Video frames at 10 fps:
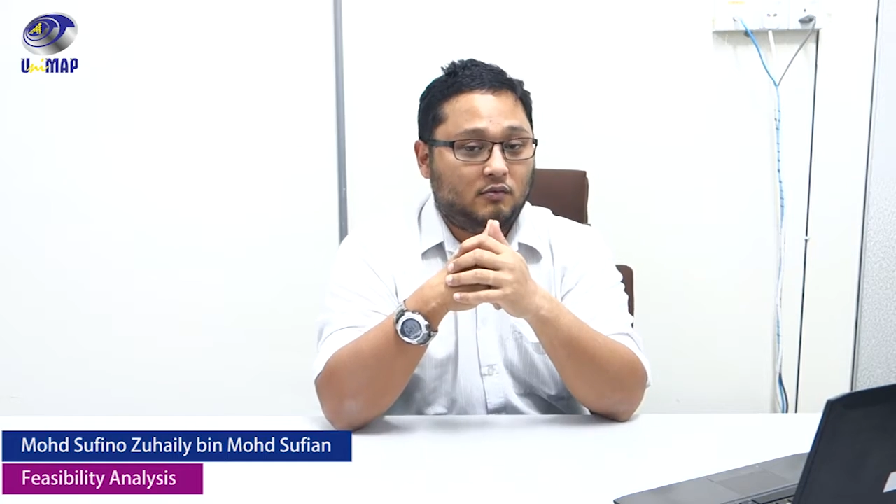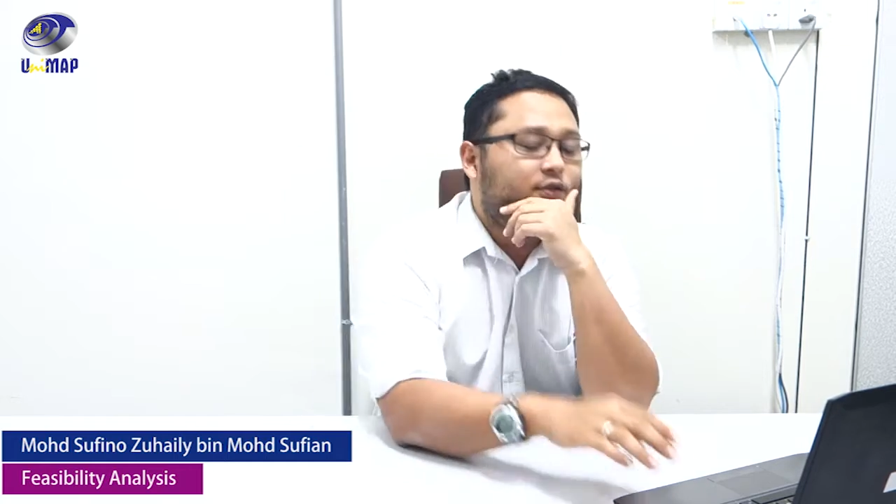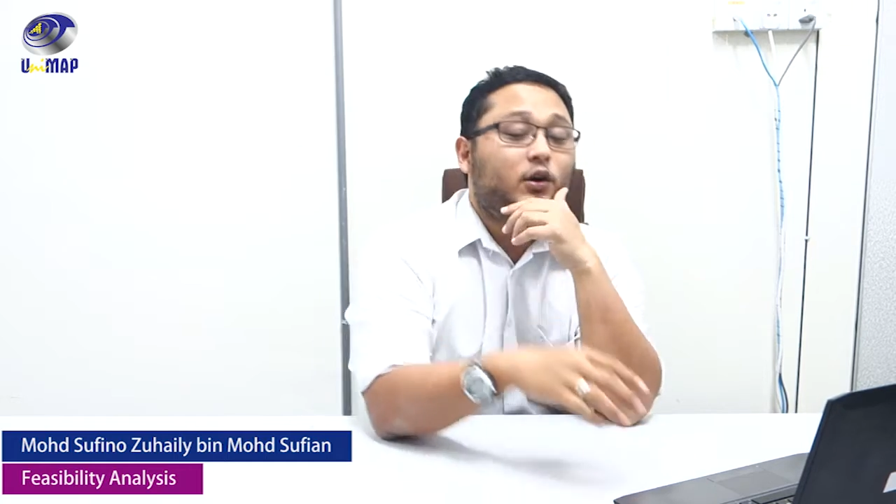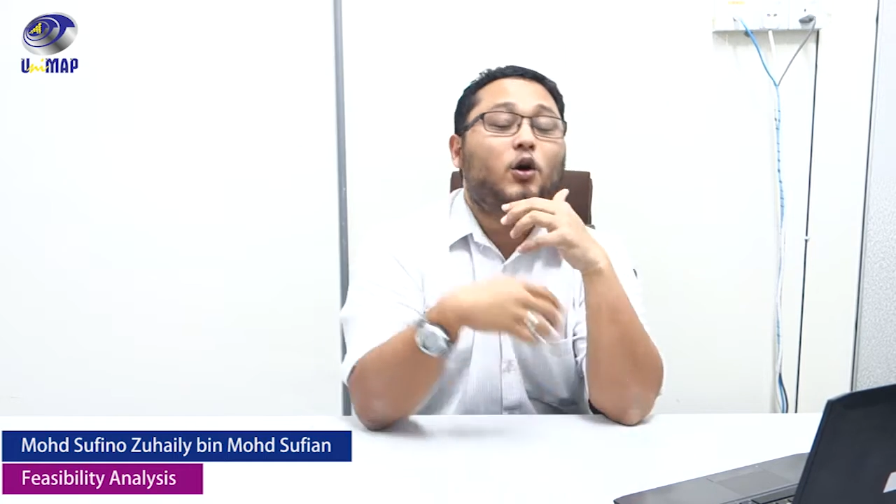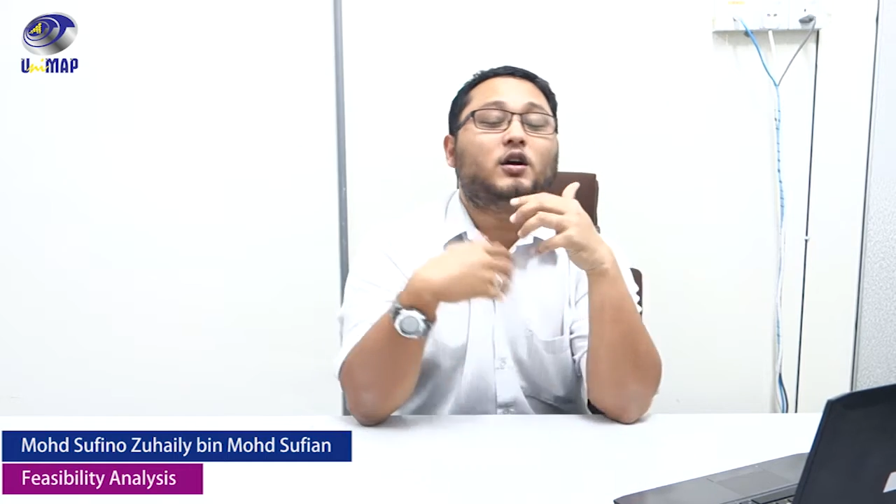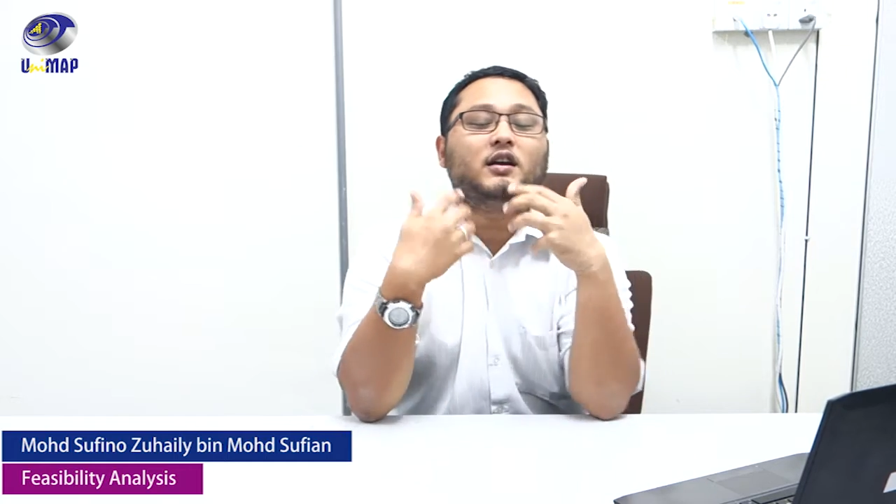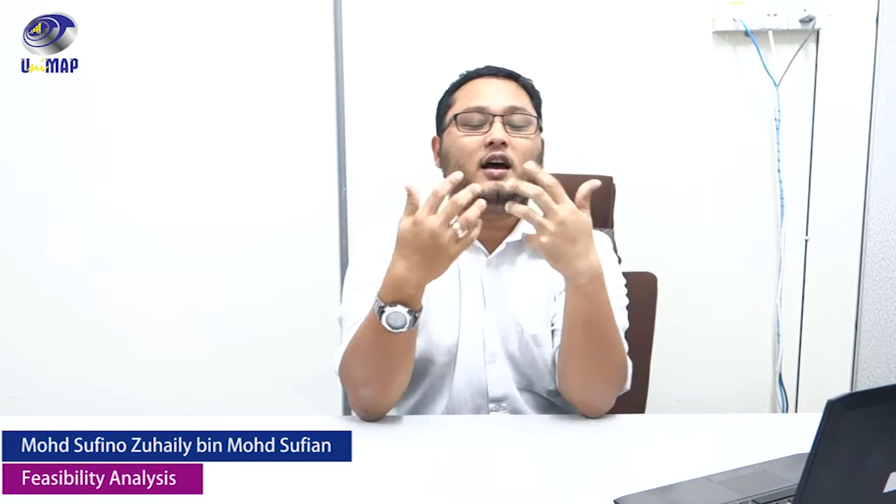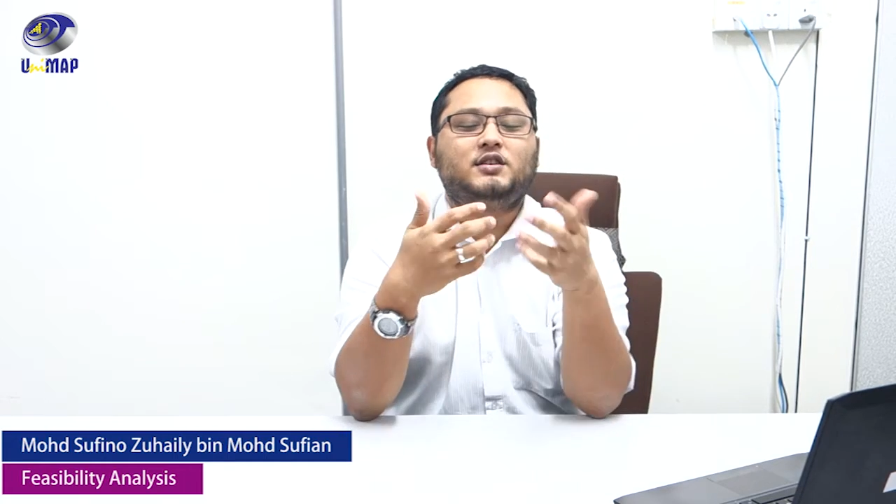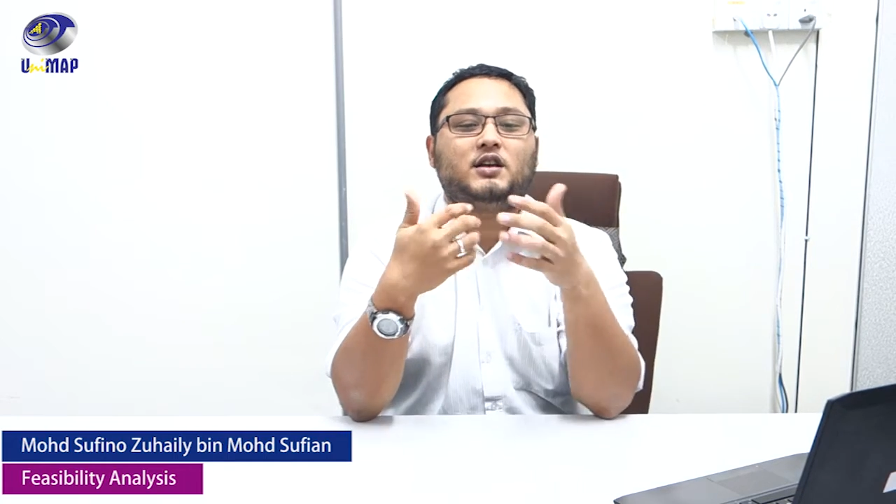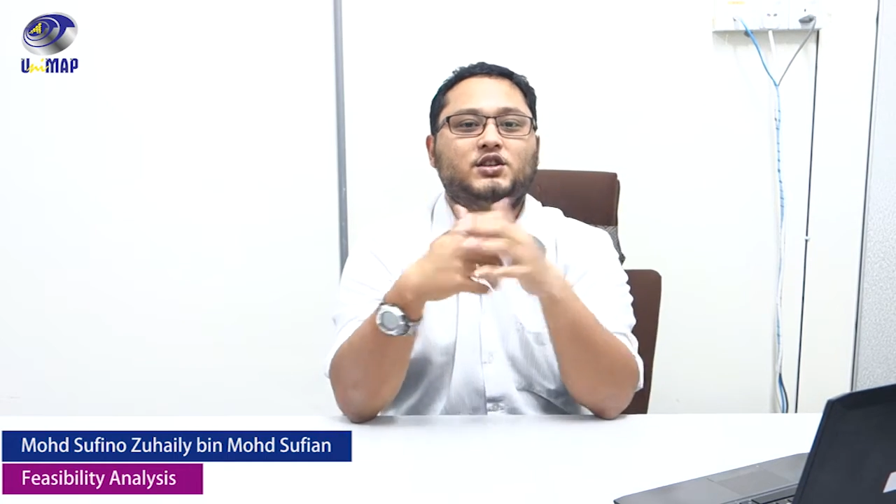is
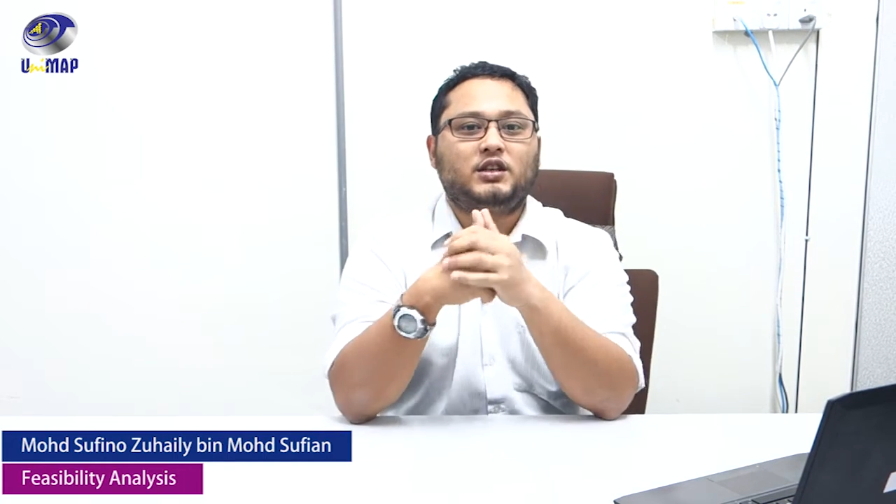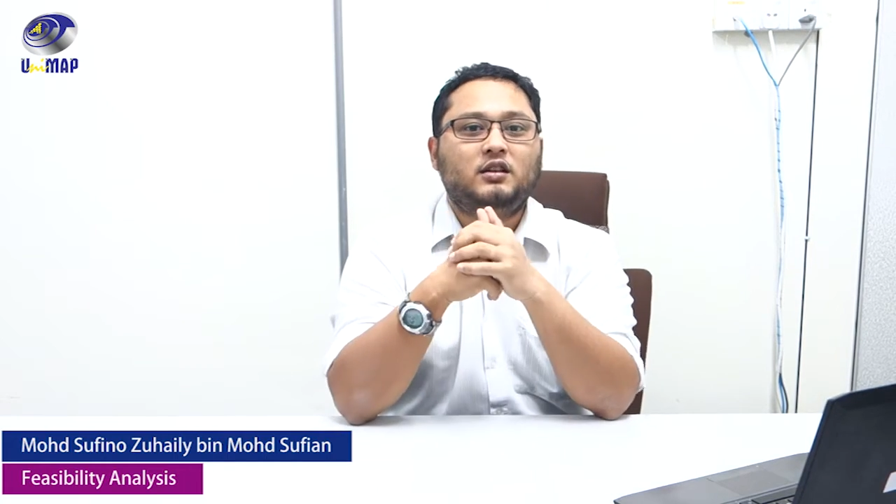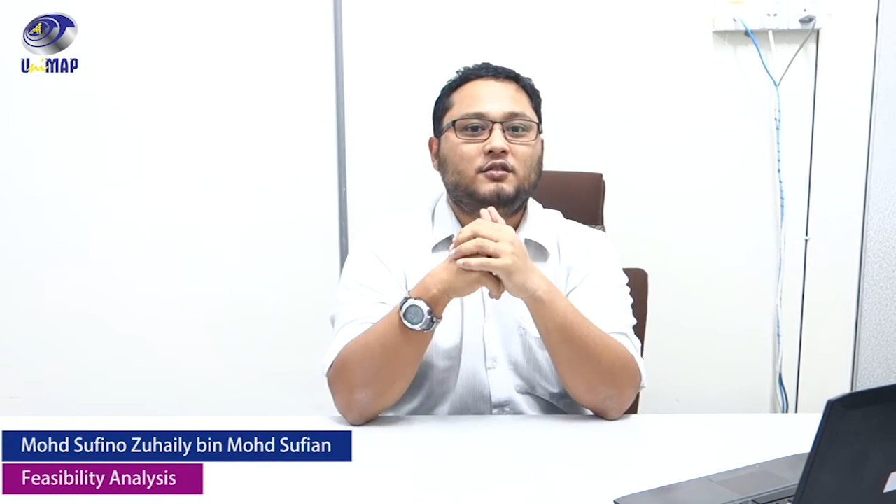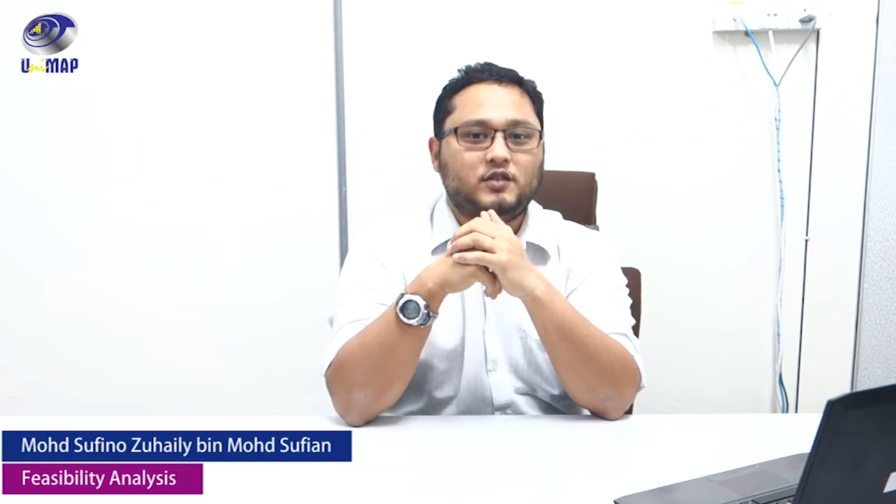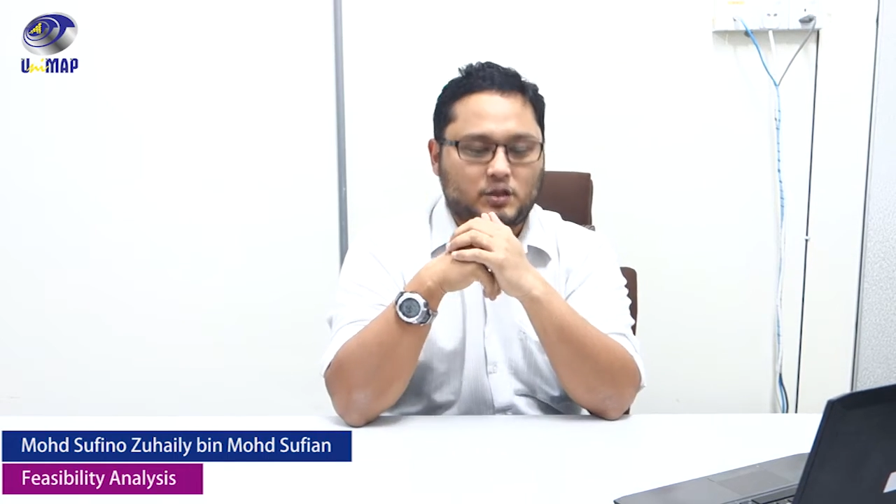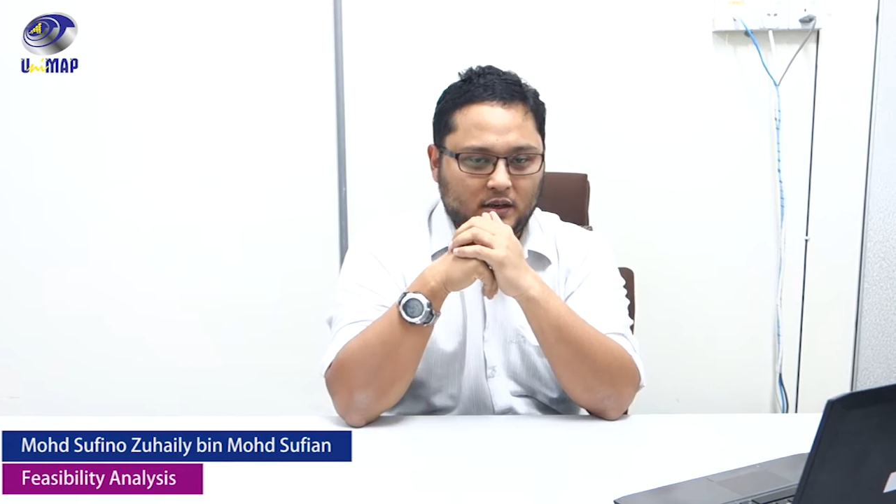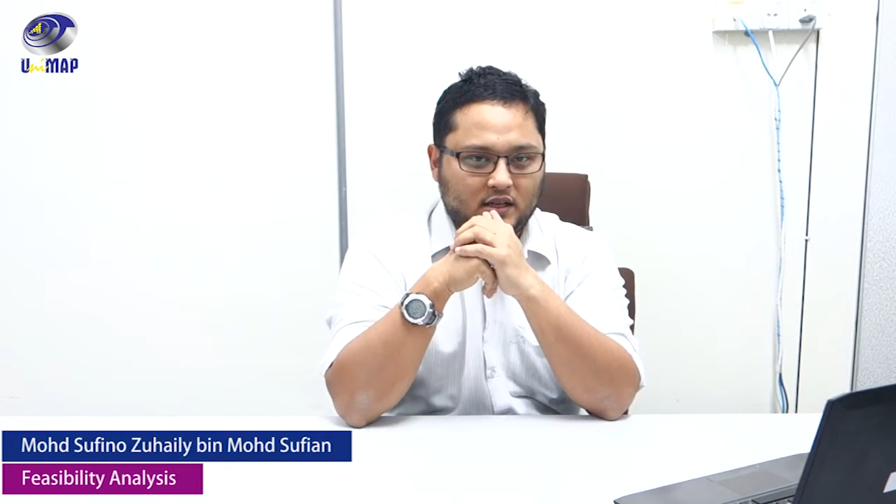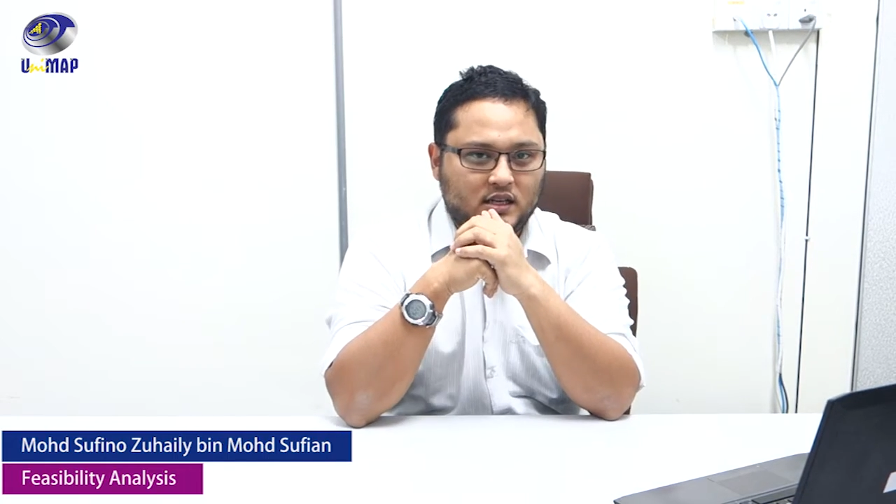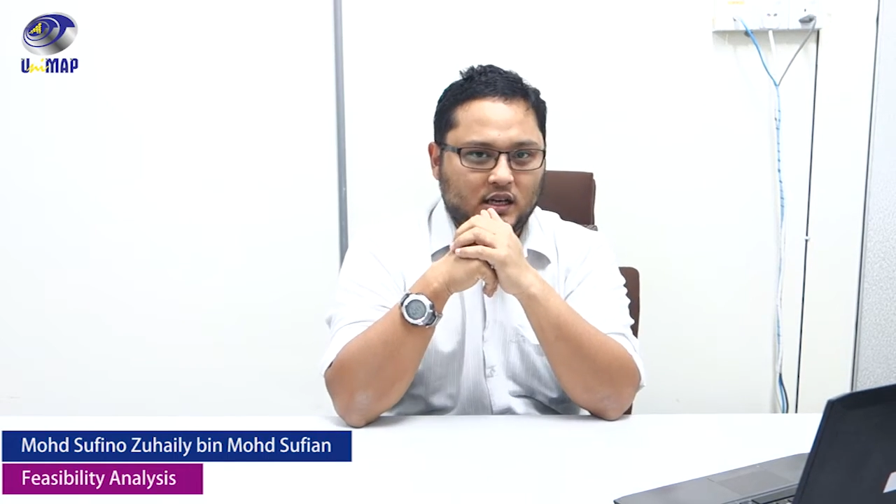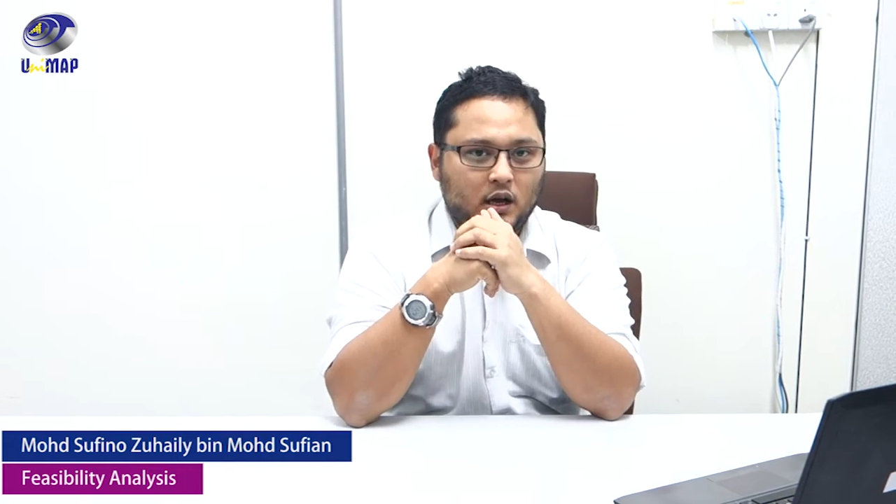organizational
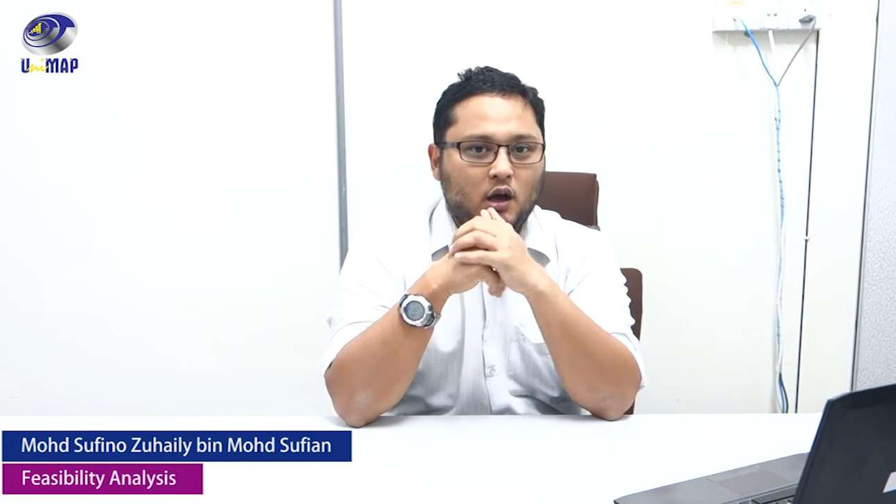feasibility.